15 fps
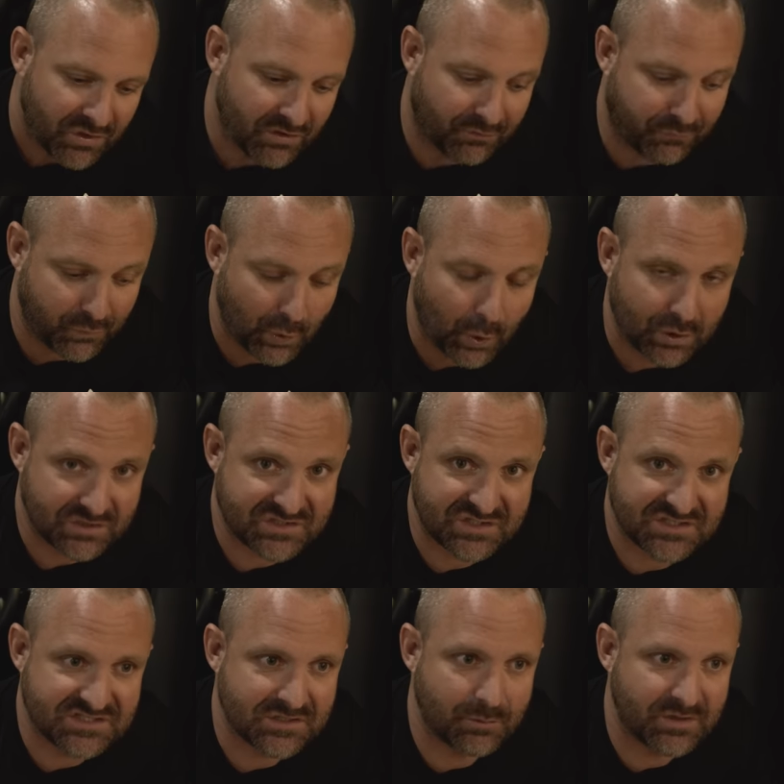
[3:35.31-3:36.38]
The floor
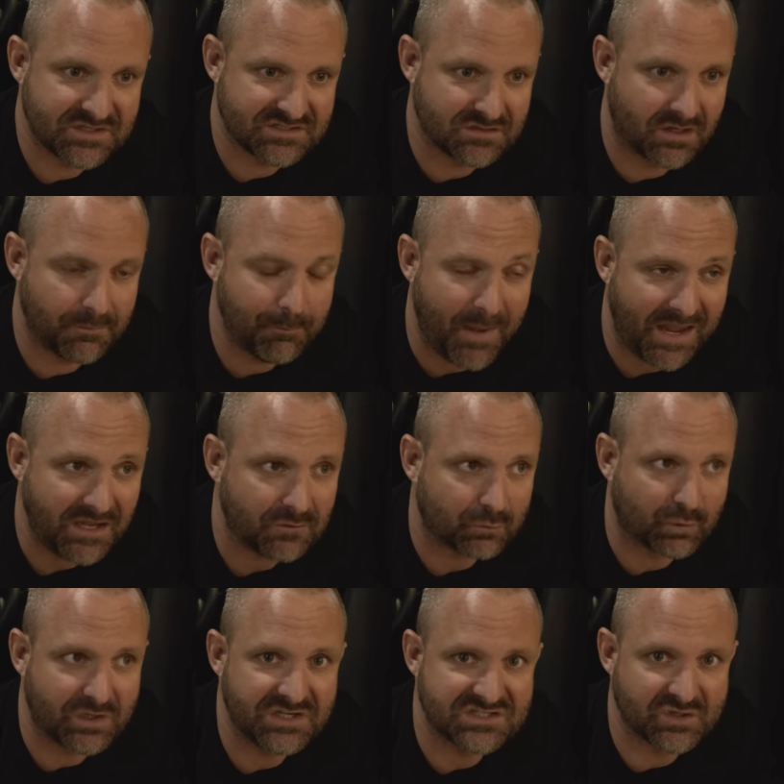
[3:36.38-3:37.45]
system is the main
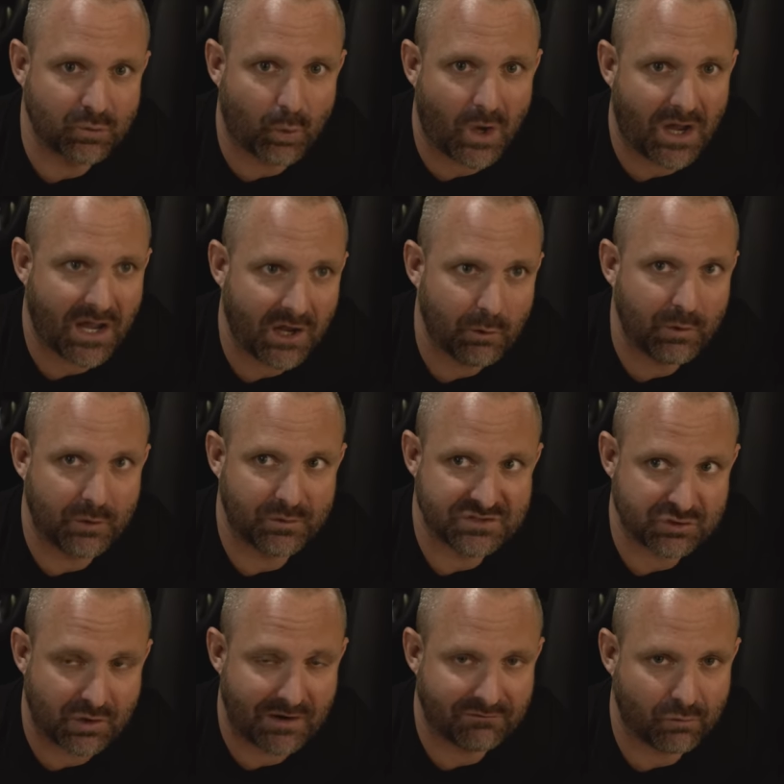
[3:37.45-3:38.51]
reason why I went with
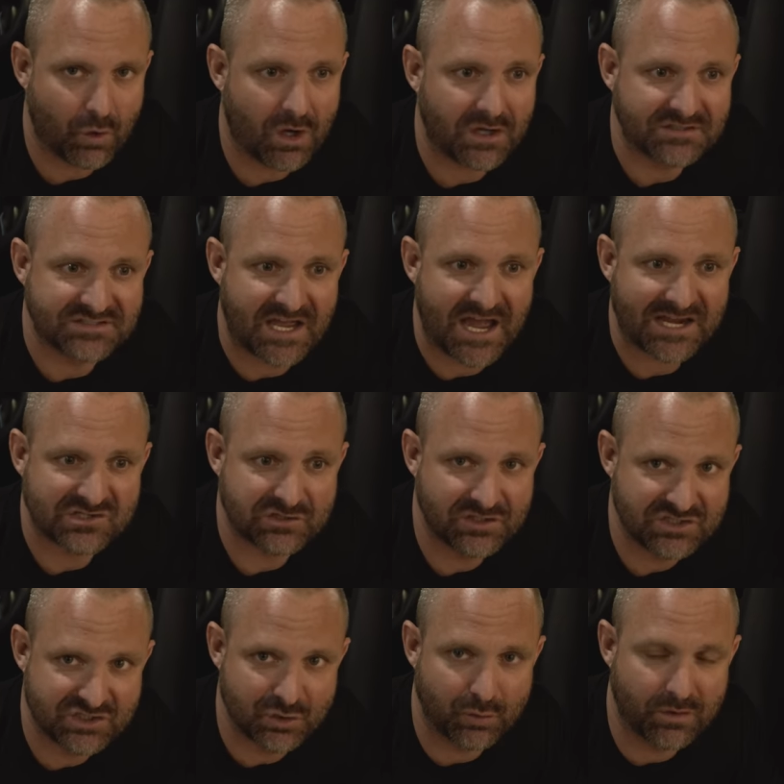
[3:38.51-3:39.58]
Travel Off to
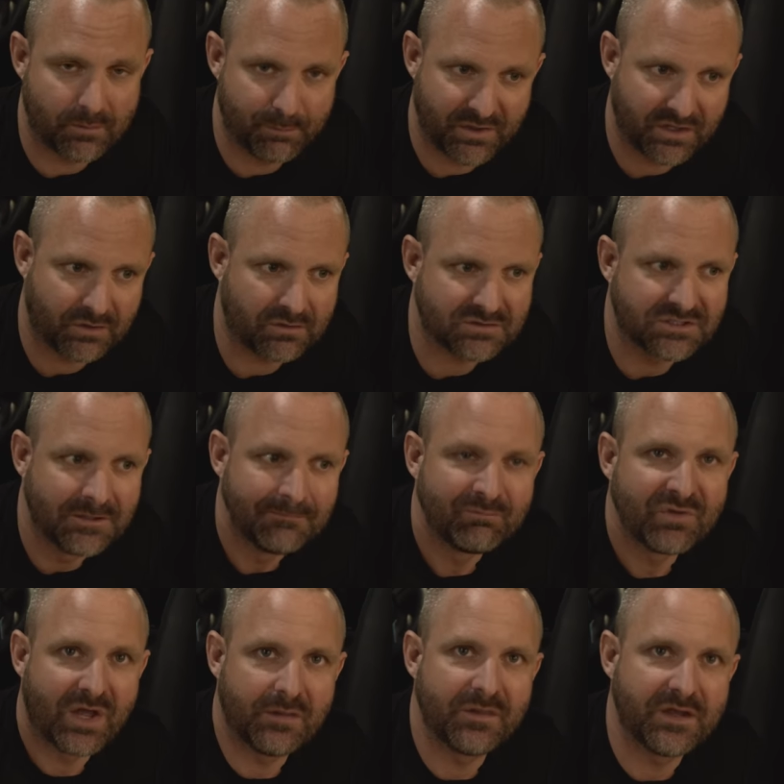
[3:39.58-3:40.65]
actually do the build.
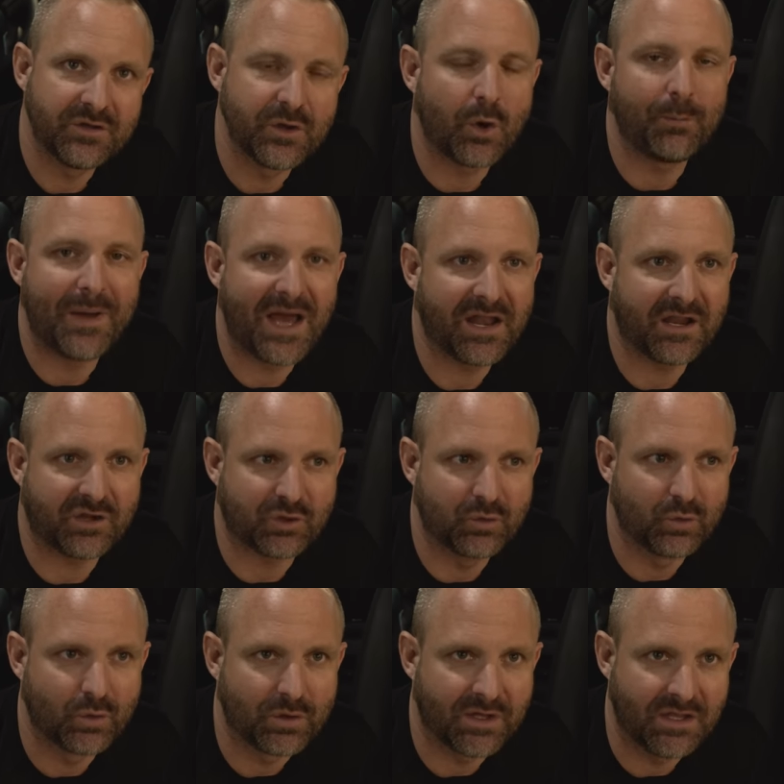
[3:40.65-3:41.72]
And then Nomadic
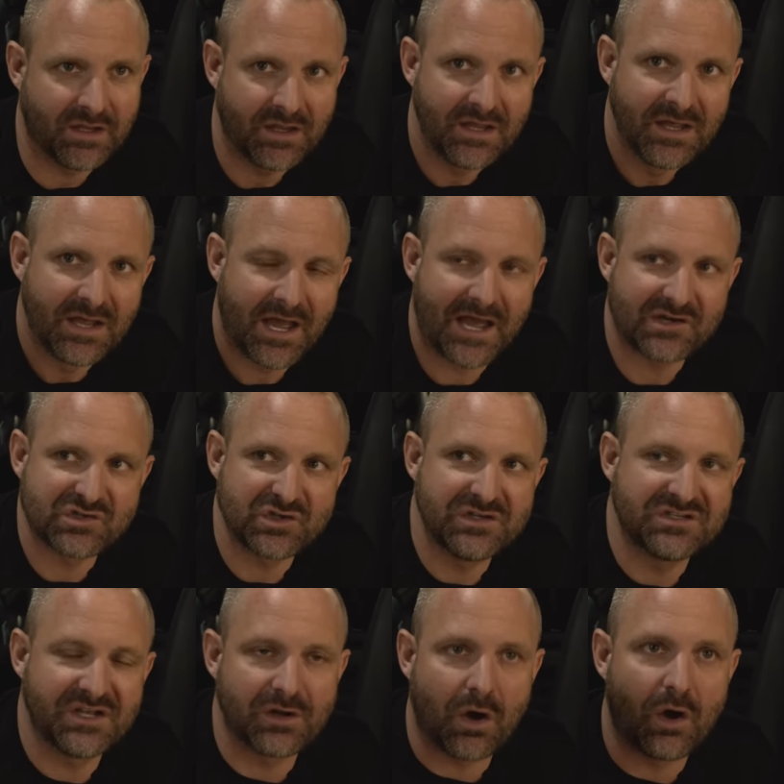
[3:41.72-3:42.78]
Cooling actually
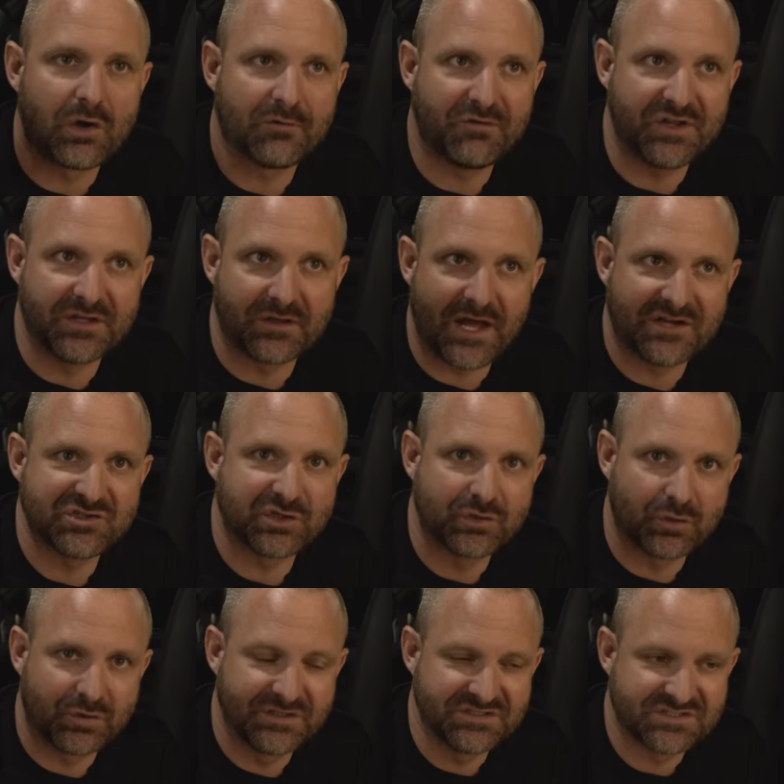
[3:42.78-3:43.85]
did all of the
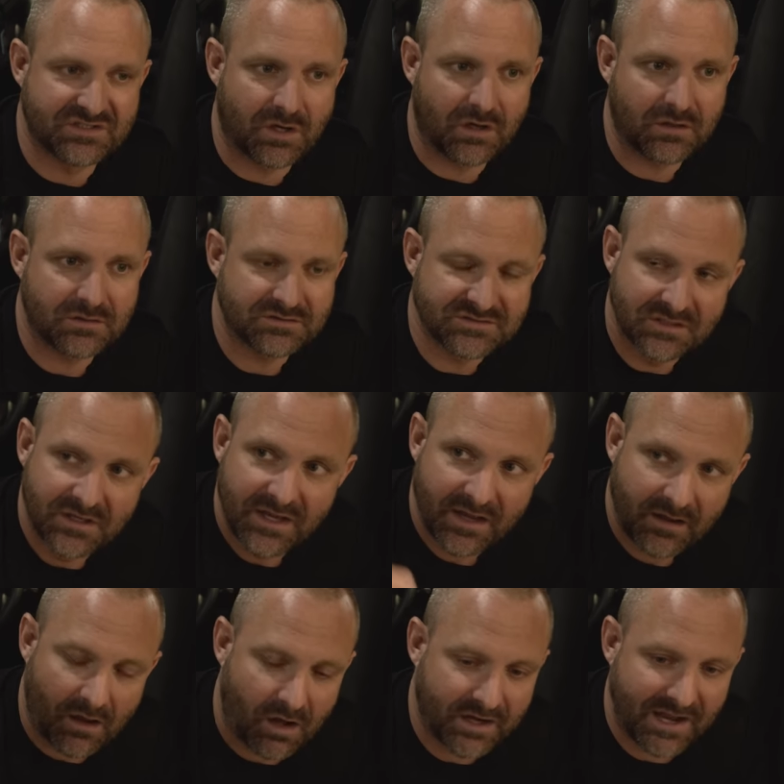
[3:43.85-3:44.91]
electrical installs
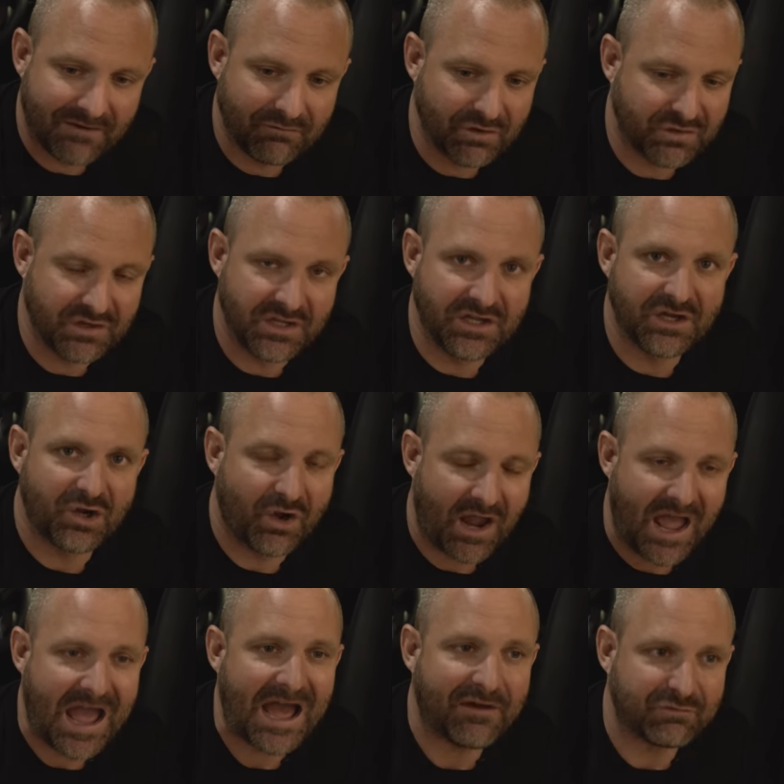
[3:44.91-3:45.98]
on everything here
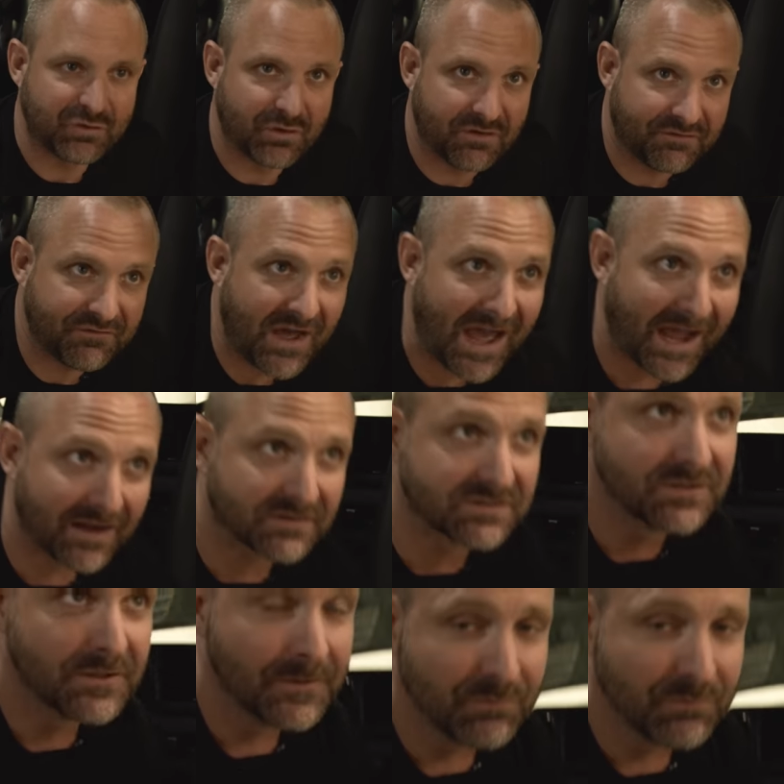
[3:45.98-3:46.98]
after the fact.